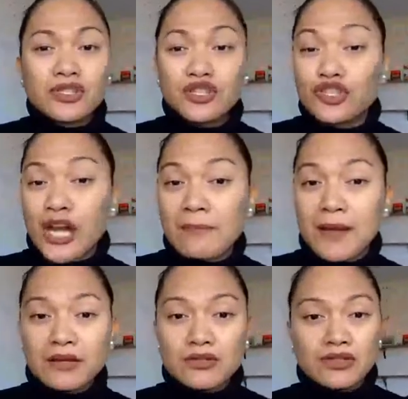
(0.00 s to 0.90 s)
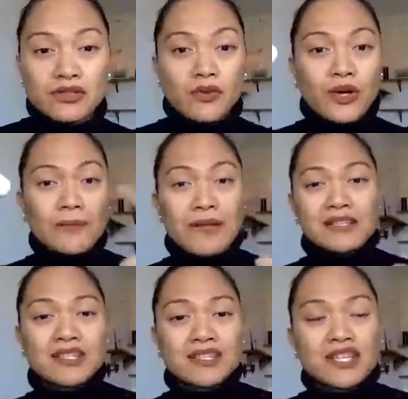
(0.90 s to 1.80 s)
dry pouch or a
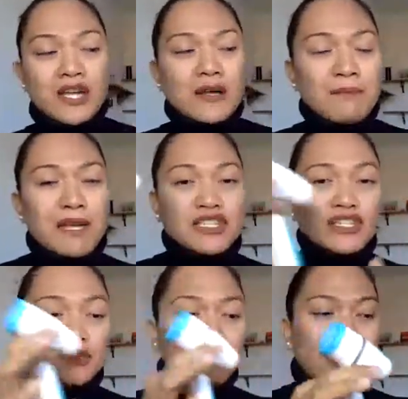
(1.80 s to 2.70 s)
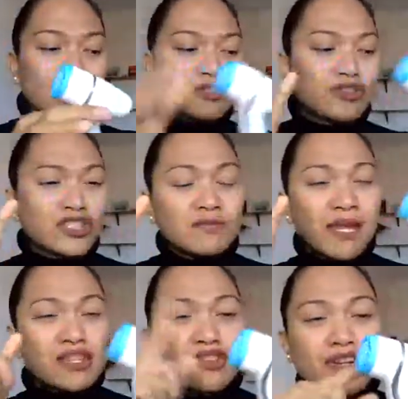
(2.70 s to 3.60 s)
mesh pouch. Just
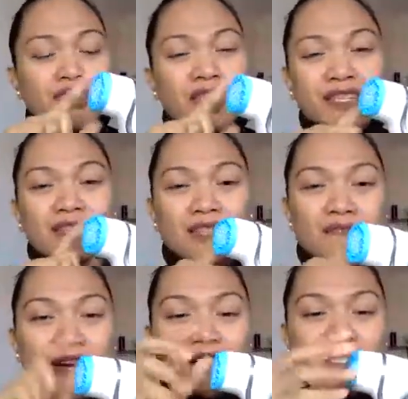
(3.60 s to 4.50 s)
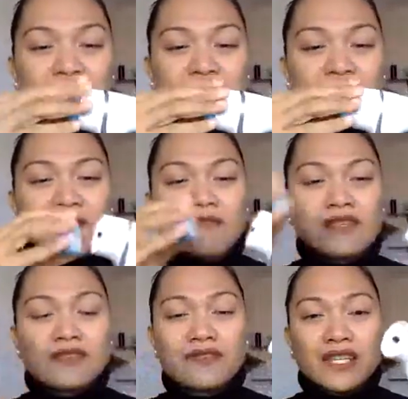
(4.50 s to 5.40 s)
make sure that the device itself is
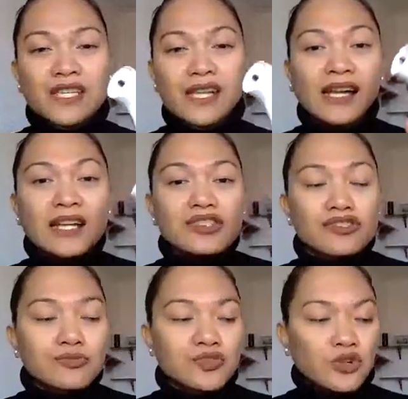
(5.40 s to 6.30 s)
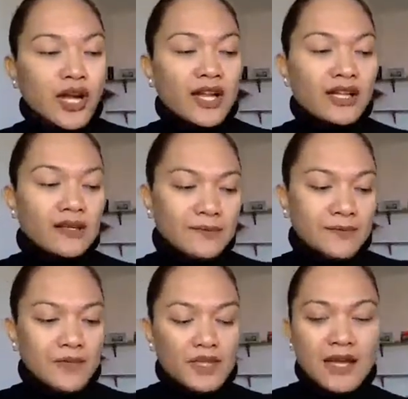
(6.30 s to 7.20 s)
already dry.
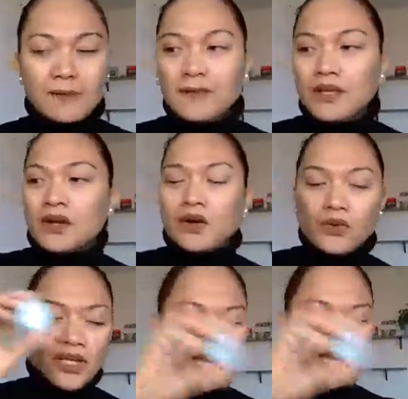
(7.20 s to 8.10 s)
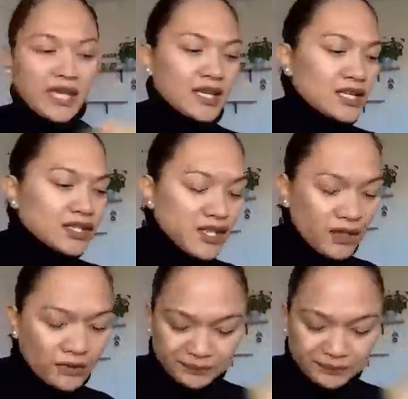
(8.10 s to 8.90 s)
Yeah. Okay, so